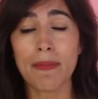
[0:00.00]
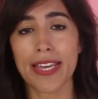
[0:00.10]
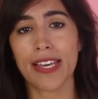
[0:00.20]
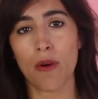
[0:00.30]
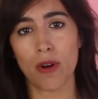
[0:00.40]

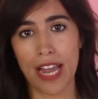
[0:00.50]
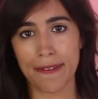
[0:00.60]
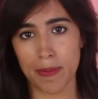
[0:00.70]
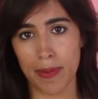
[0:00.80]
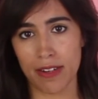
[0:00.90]
make our
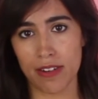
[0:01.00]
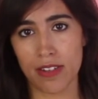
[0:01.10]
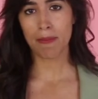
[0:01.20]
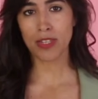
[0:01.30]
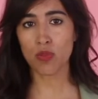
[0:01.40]
lives better.
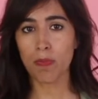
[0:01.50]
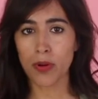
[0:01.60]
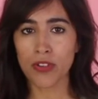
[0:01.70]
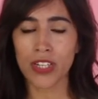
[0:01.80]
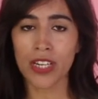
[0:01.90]
By
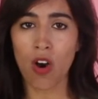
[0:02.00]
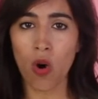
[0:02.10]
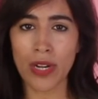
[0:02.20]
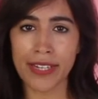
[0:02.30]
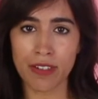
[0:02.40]
supporting
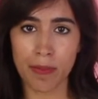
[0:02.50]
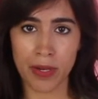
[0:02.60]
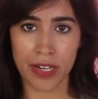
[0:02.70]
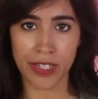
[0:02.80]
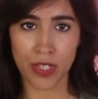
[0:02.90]
only
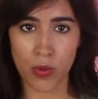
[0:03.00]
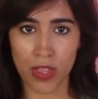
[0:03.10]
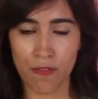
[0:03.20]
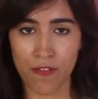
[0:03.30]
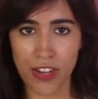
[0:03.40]
entrepreneurs
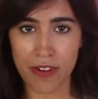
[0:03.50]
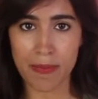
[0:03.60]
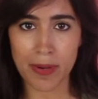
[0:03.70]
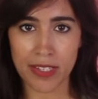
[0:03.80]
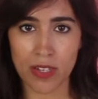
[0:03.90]
with a very
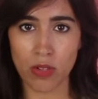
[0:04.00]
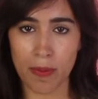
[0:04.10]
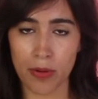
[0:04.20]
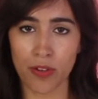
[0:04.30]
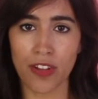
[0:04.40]
particular
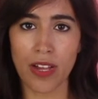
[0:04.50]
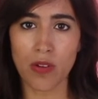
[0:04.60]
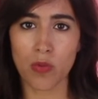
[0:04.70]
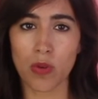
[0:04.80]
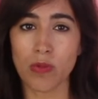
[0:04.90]

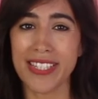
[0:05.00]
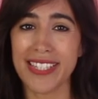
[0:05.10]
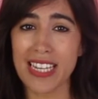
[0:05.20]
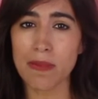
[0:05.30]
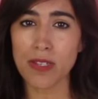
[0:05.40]
profile, we would
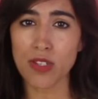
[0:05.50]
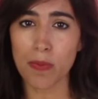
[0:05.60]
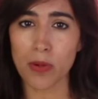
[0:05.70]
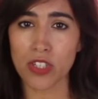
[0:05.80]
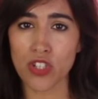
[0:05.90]
just be
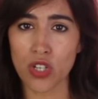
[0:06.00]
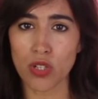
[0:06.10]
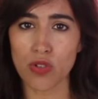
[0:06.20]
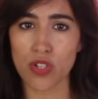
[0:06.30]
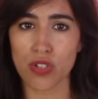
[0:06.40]
supporting
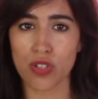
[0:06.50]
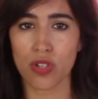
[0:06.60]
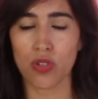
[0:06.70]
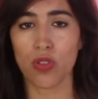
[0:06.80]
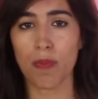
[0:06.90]

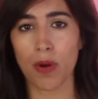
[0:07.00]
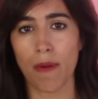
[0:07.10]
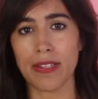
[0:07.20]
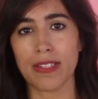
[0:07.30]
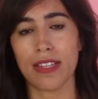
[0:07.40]
solutions to the
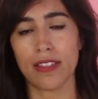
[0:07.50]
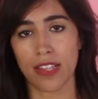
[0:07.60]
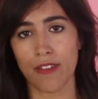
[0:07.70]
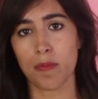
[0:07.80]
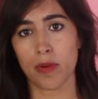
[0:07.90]
problems
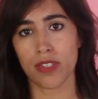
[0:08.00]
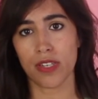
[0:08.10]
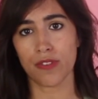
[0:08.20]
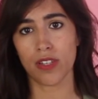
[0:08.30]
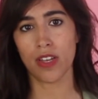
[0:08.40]
they've
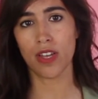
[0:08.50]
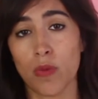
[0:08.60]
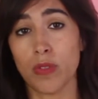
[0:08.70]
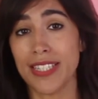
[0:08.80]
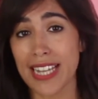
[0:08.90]
perceived. We
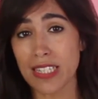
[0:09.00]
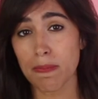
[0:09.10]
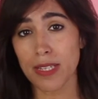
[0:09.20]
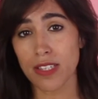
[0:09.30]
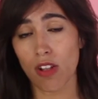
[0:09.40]
would
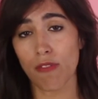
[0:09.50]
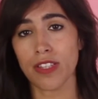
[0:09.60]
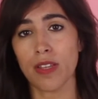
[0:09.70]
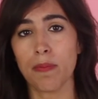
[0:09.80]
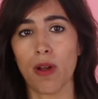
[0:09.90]
just be
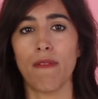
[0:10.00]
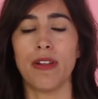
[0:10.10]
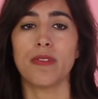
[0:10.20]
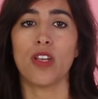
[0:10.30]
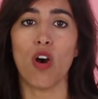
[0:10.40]
solving the
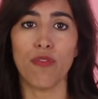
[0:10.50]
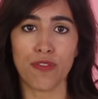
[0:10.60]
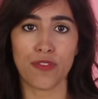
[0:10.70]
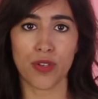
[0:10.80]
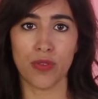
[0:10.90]
problems of a
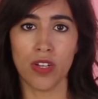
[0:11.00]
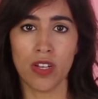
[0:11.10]
few.